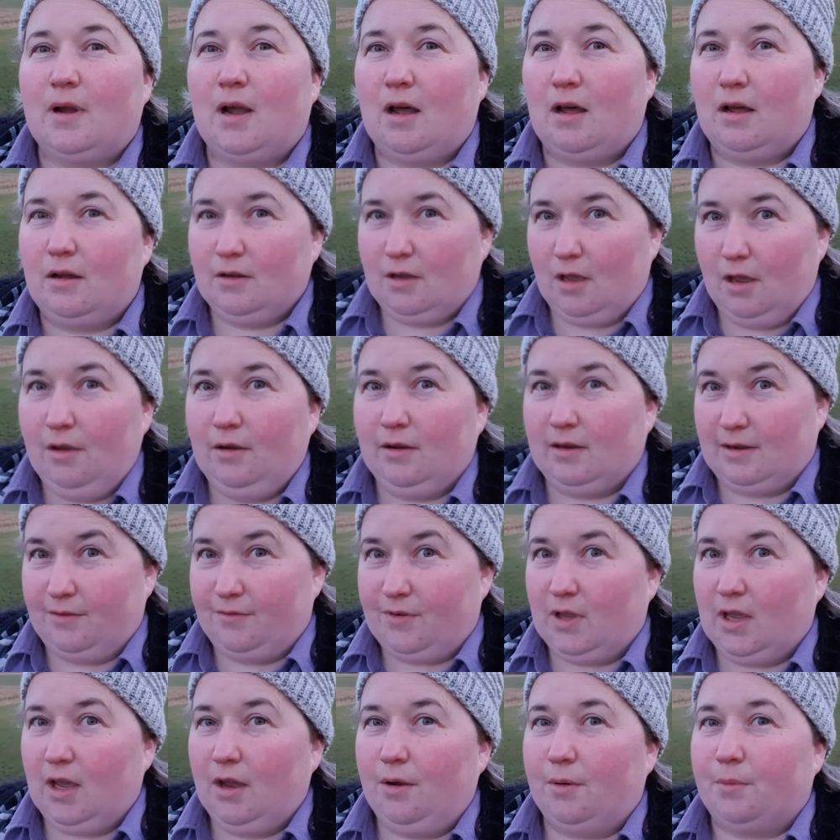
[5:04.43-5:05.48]
I'll go give
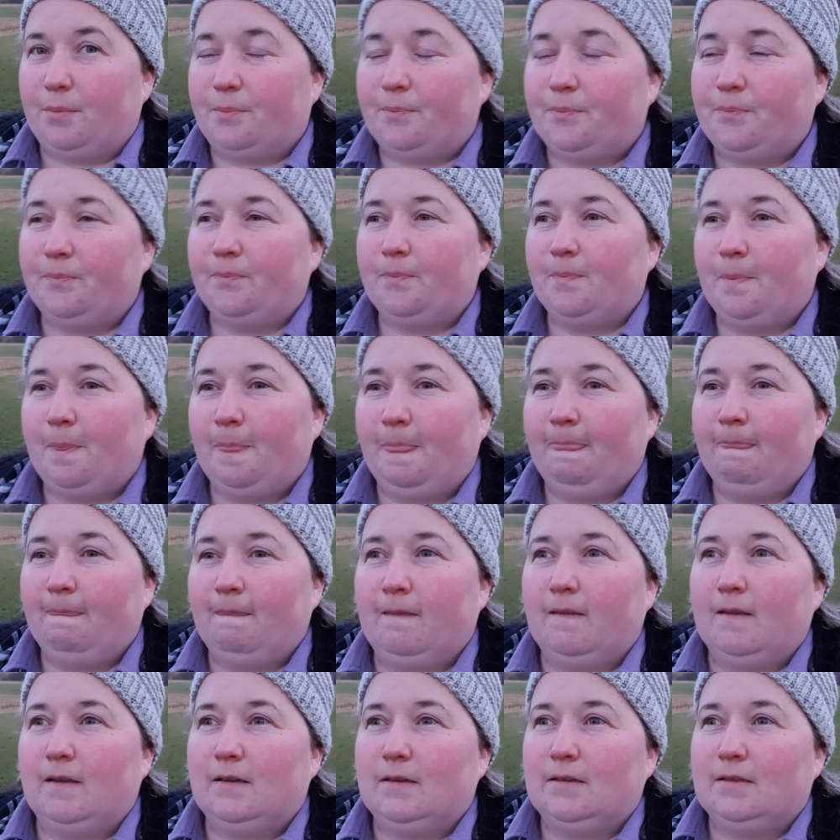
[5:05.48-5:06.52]
it a go.
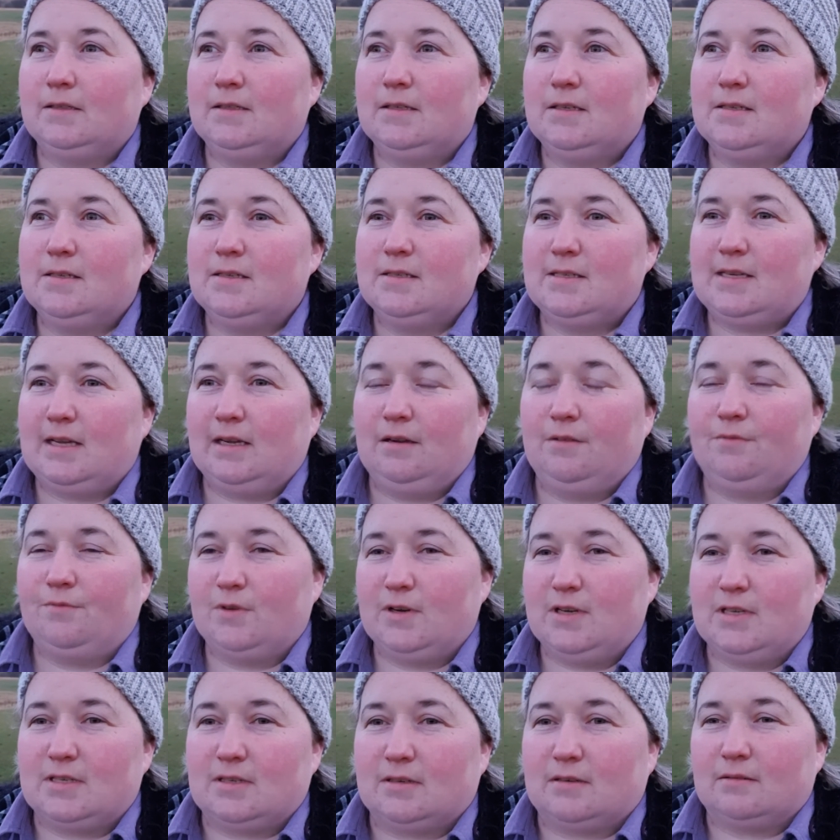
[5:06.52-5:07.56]
Second
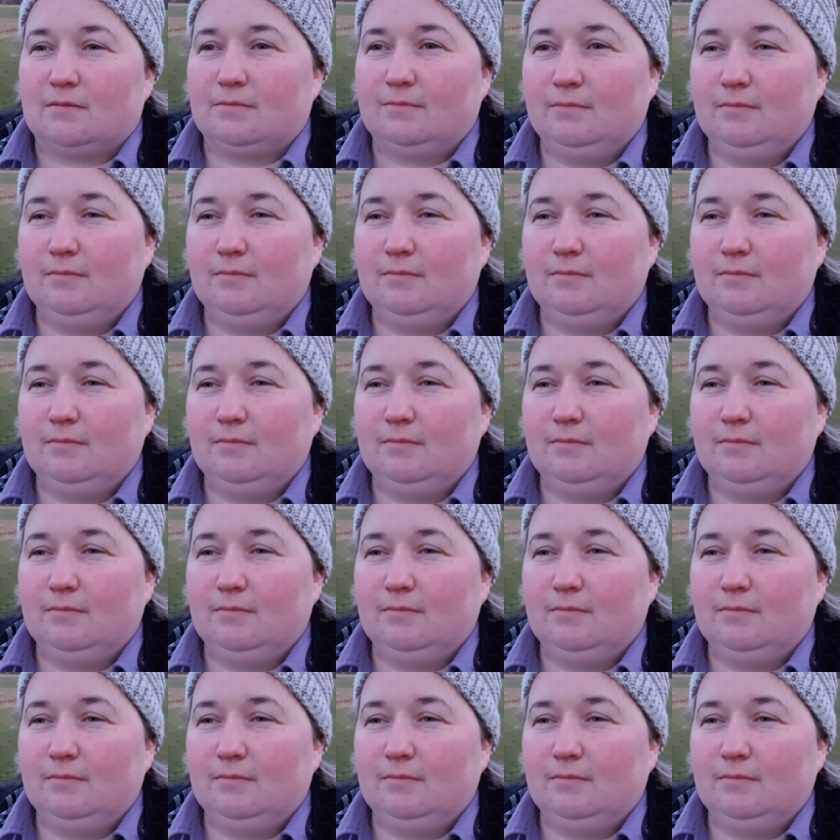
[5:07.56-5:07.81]
reason,